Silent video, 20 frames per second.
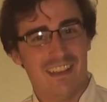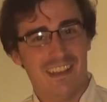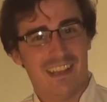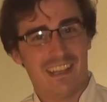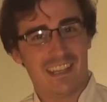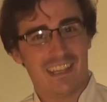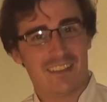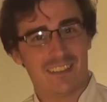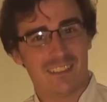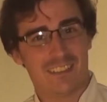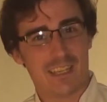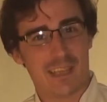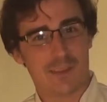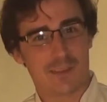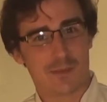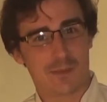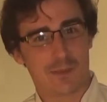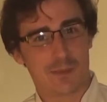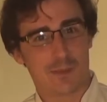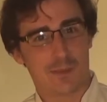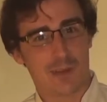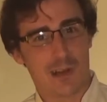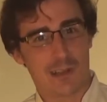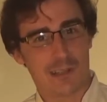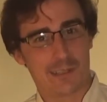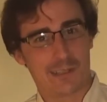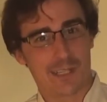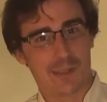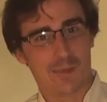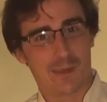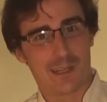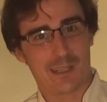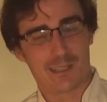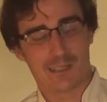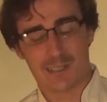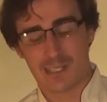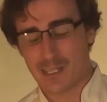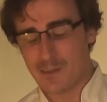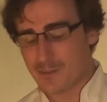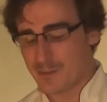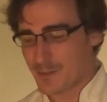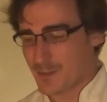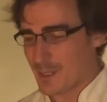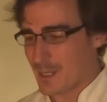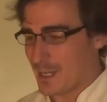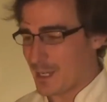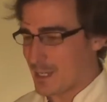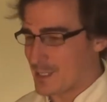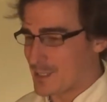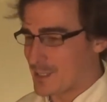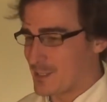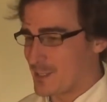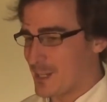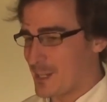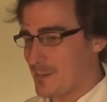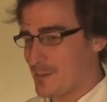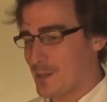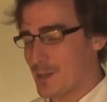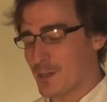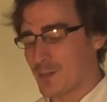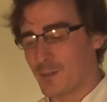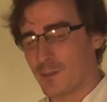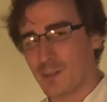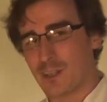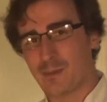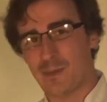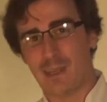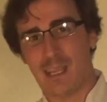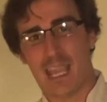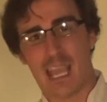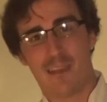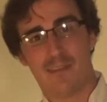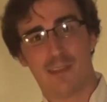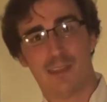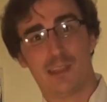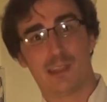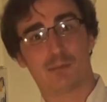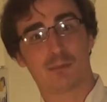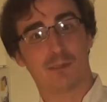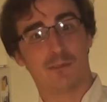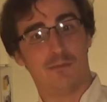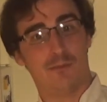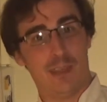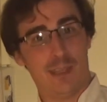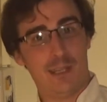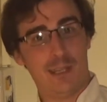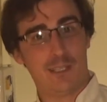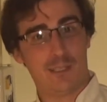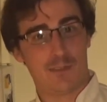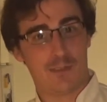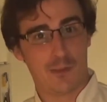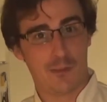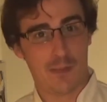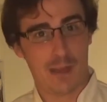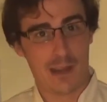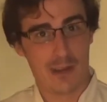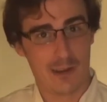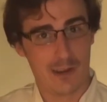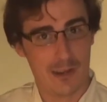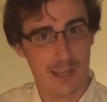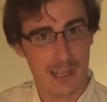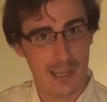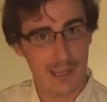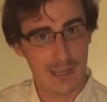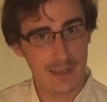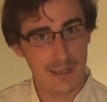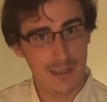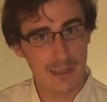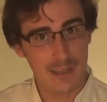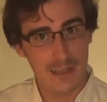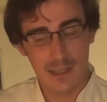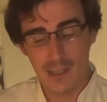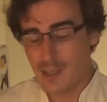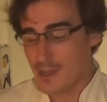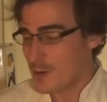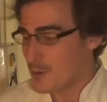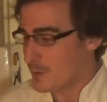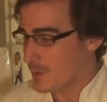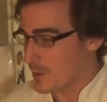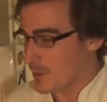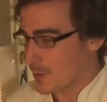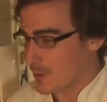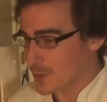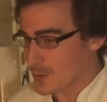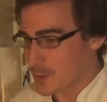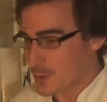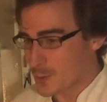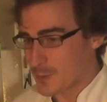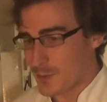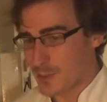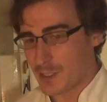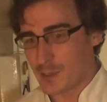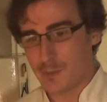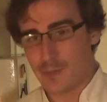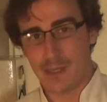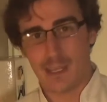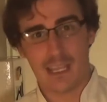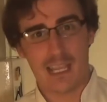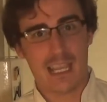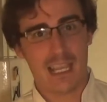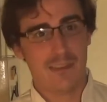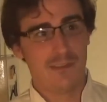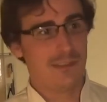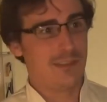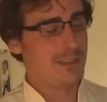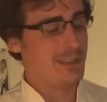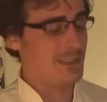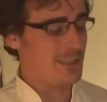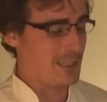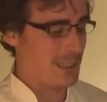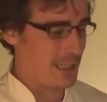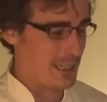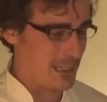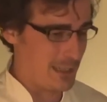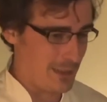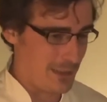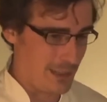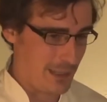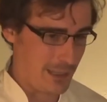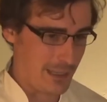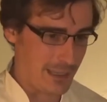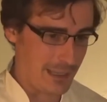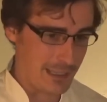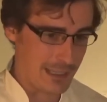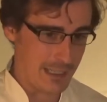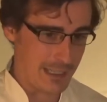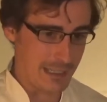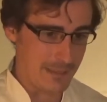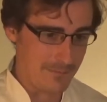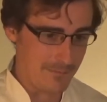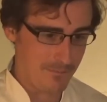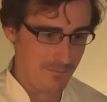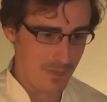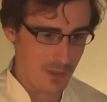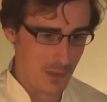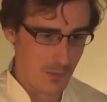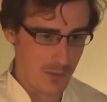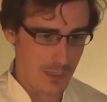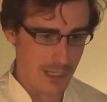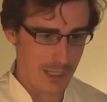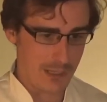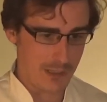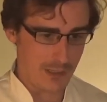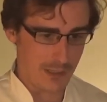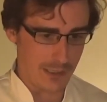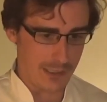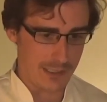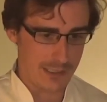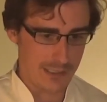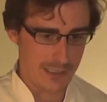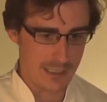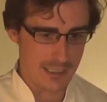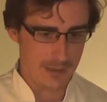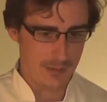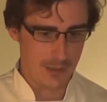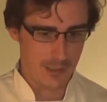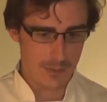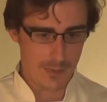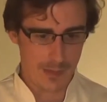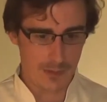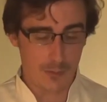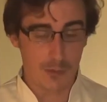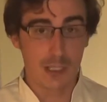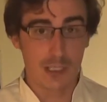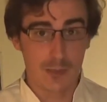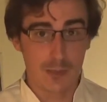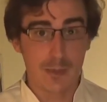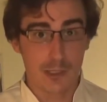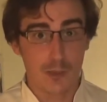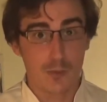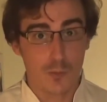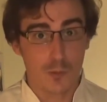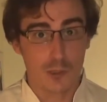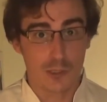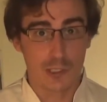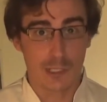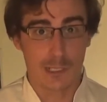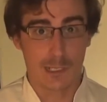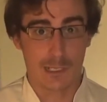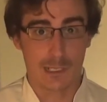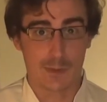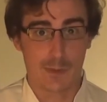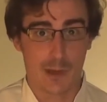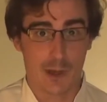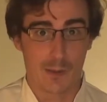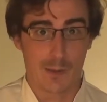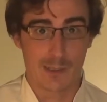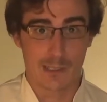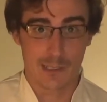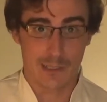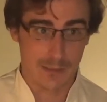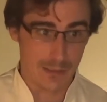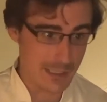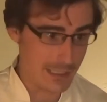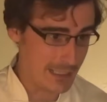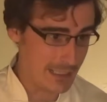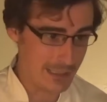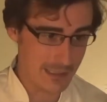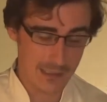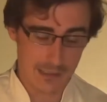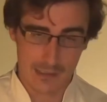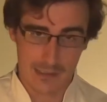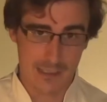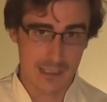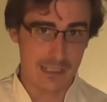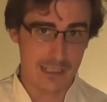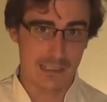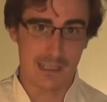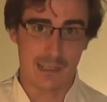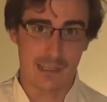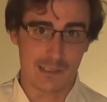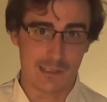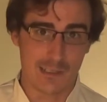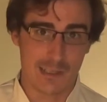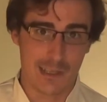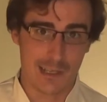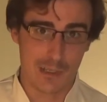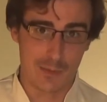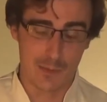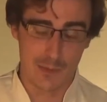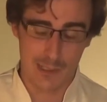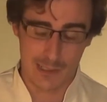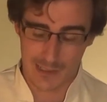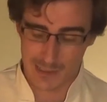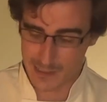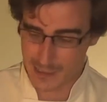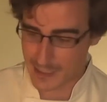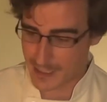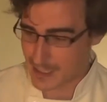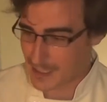I always have some surprises up my sleeve. Tonight we are going to be having the Revenge of the Marinade. We are also going to be having what do you call it? We're going to be doing more chicken experiments. I'll get into the details later, but